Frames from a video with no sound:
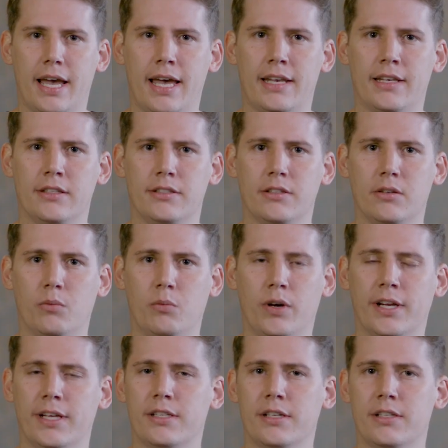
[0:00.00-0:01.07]
And
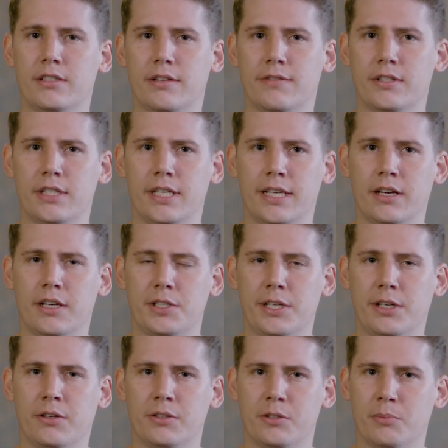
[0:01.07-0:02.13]
when I turned 17, I actually
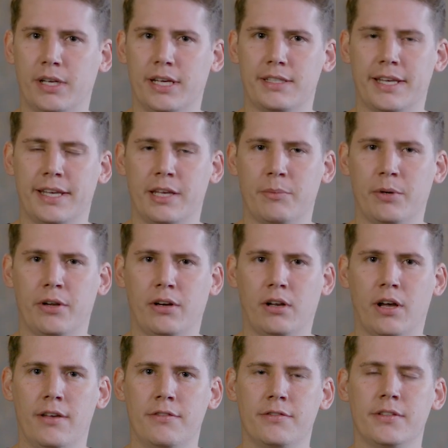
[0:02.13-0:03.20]
contemplated taking my own
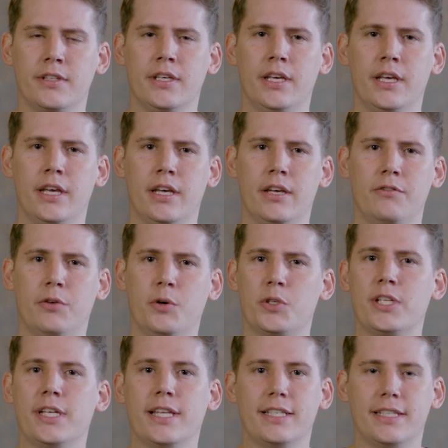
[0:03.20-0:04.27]
life.
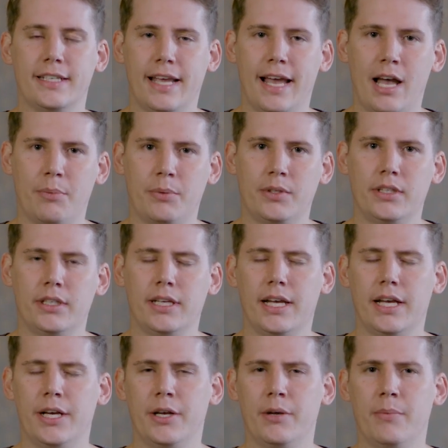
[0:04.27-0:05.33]
Fortunately, that didn't happen,
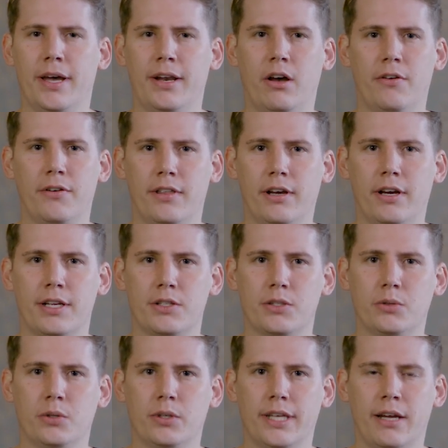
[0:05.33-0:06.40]
and after that I
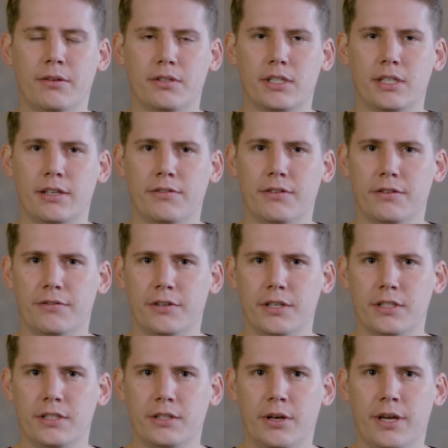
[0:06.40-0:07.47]
sought counselling for the
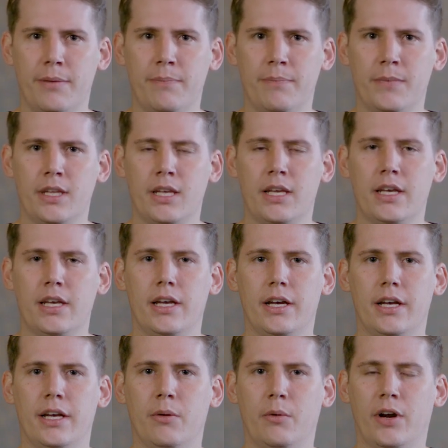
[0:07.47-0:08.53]
first time.
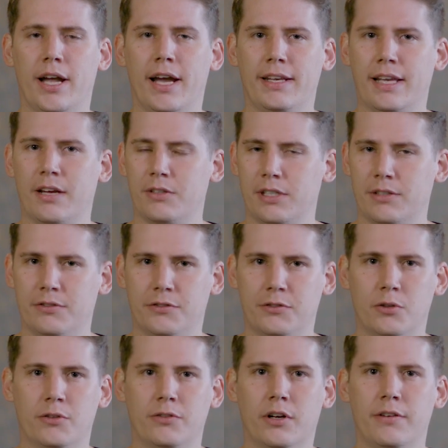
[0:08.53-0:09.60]
Where I had counselling for
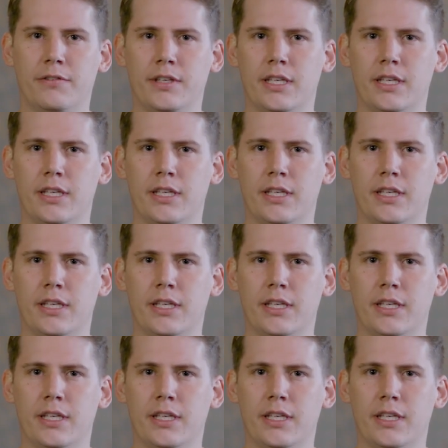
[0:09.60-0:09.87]
4 or 5